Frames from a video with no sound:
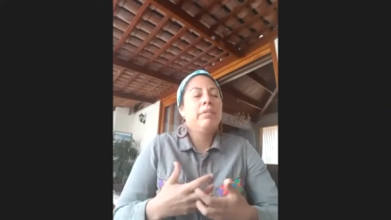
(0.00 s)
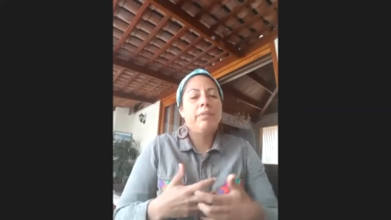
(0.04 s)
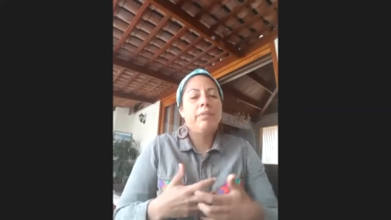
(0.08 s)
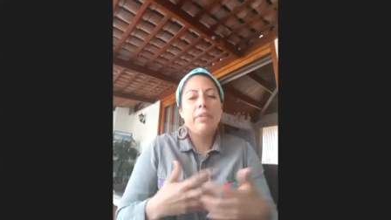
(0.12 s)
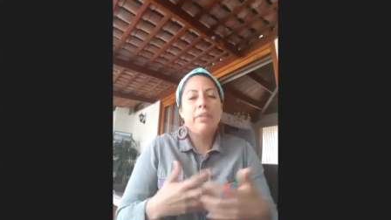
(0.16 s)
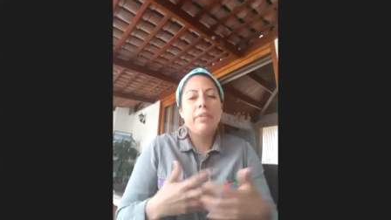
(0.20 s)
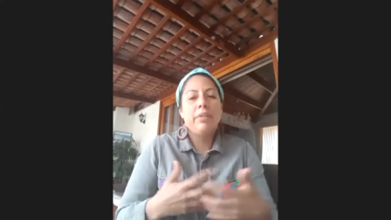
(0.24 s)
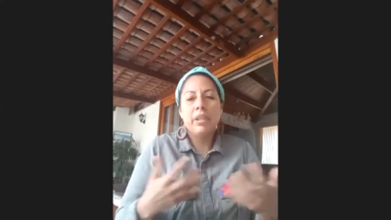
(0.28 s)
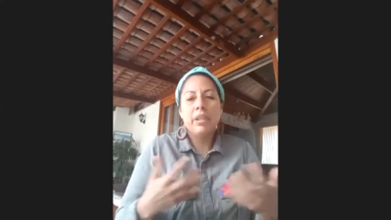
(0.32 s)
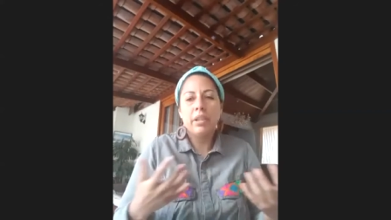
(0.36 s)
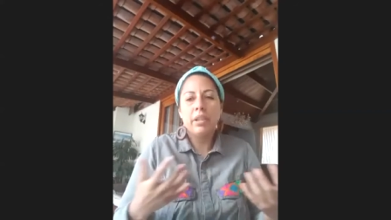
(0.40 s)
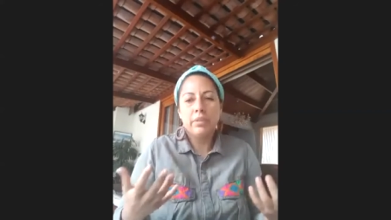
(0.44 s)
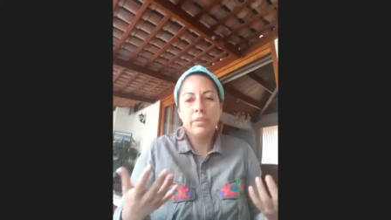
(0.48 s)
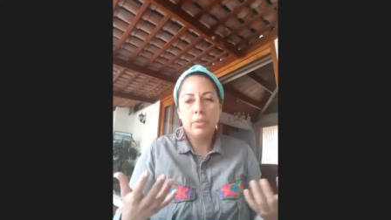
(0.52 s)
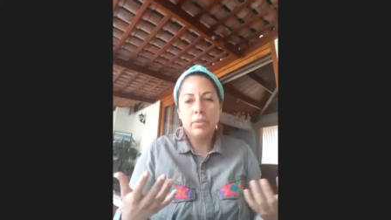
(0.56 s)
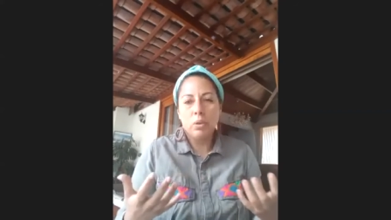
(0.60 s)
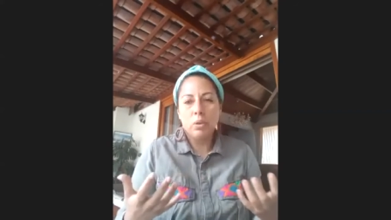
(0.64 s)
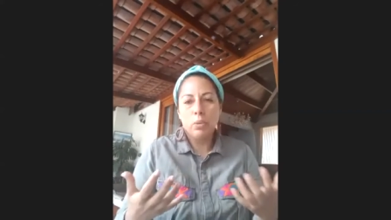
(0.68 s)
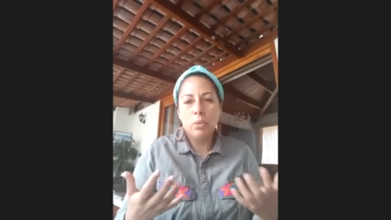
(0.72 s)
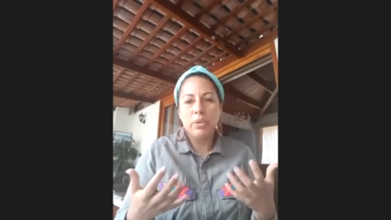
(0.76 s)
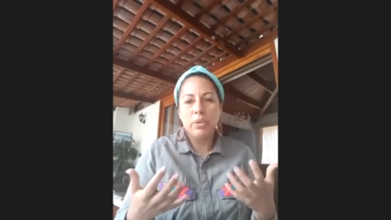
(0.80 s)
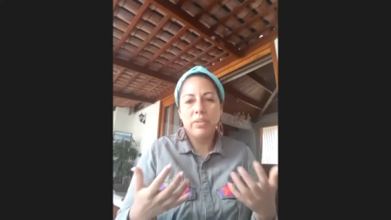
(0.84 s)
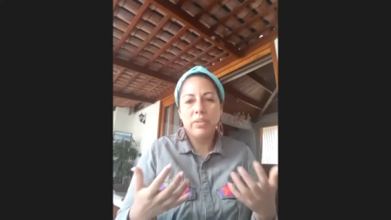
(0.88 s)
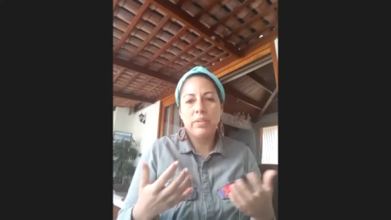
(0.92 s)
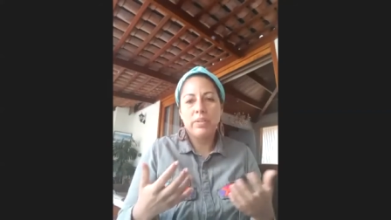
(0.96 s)
fear is
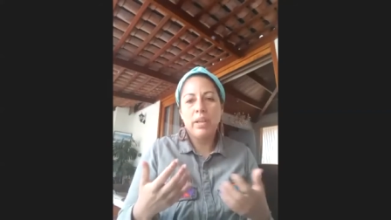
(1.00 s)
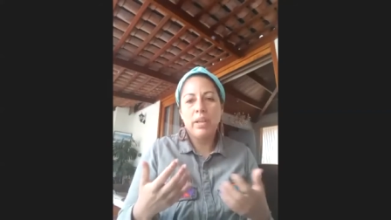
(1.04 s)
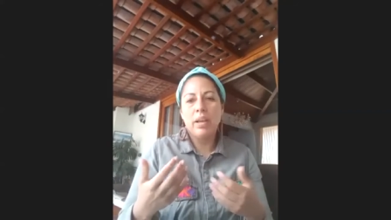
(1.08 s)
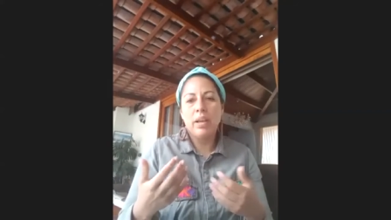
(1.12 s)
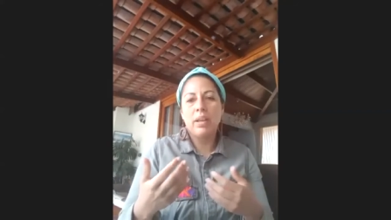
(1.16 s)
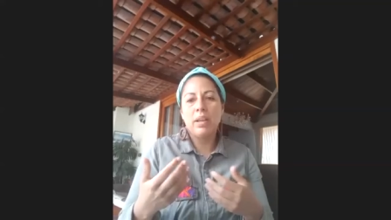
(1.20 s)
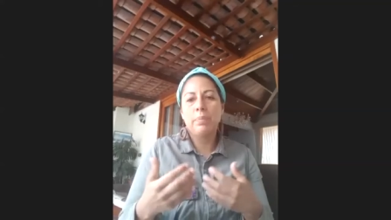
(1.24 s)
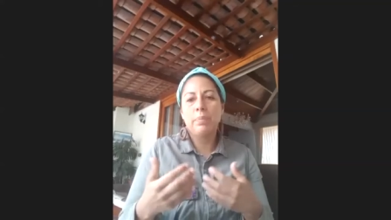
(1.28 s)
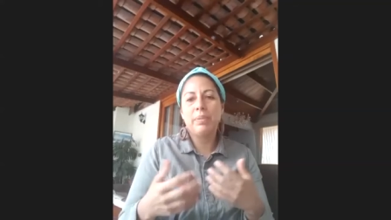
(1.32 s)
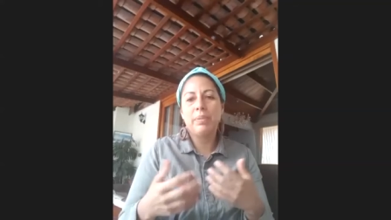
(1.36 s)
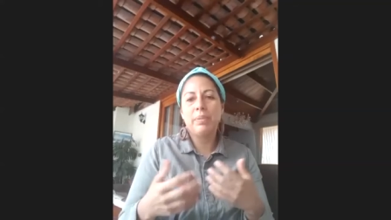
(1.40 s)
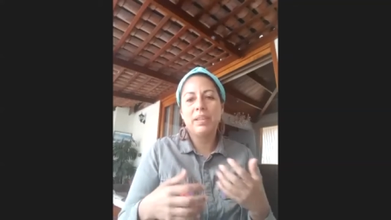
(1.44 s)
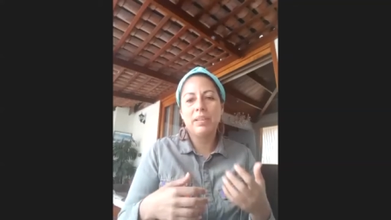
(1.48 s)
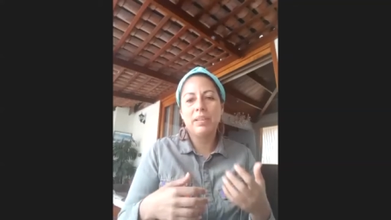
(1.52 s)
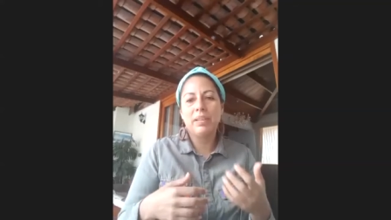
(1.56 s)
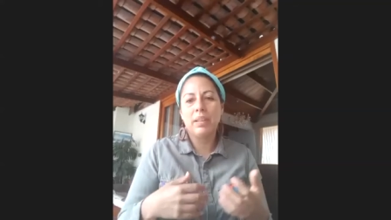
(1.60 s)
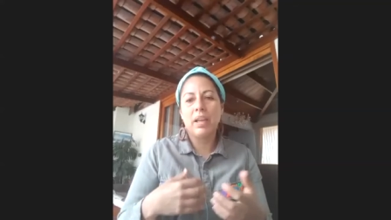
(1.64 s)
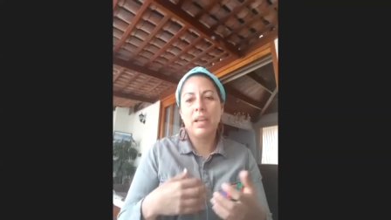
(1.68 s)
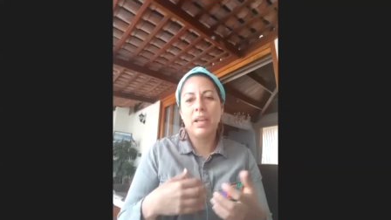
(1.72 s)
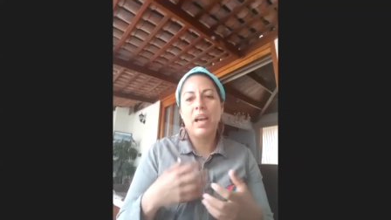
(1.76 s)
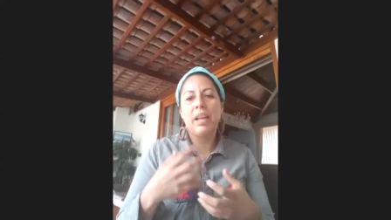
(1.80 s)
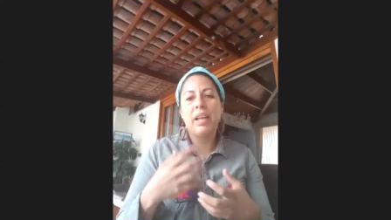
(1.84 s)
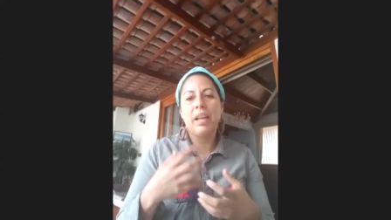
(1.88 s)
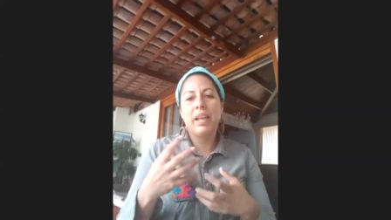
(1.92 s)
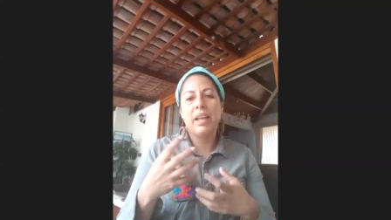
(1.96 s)
always there, but
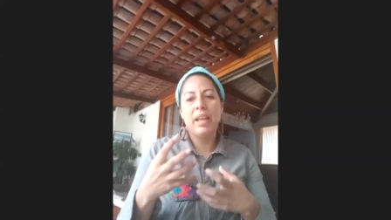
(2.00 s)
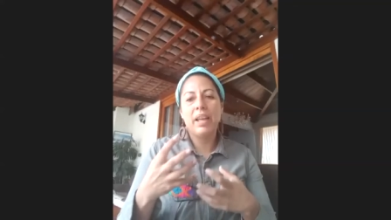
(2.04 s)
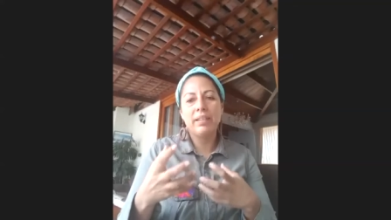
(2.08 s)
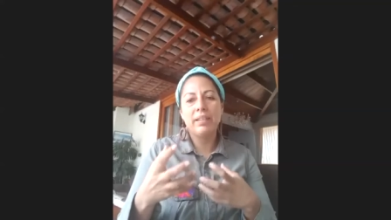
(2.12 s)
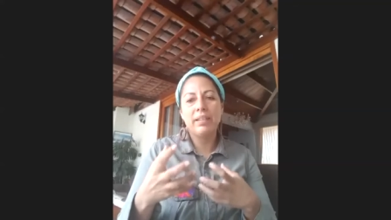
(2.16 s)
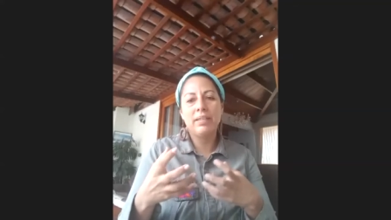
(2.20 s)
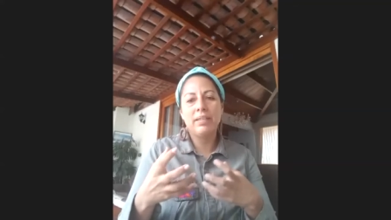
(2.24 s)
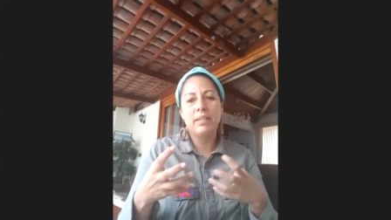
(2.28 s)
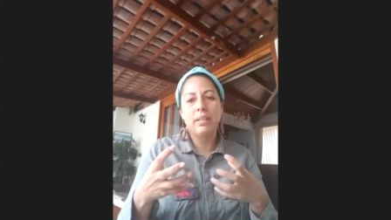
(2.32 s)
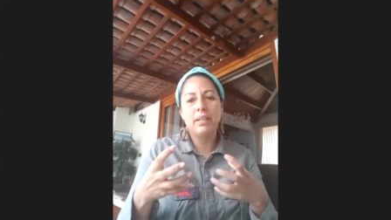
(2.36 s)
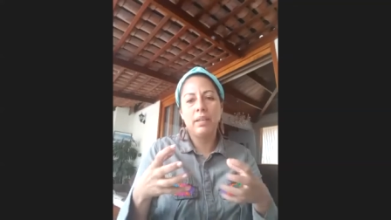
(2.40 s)
I guess that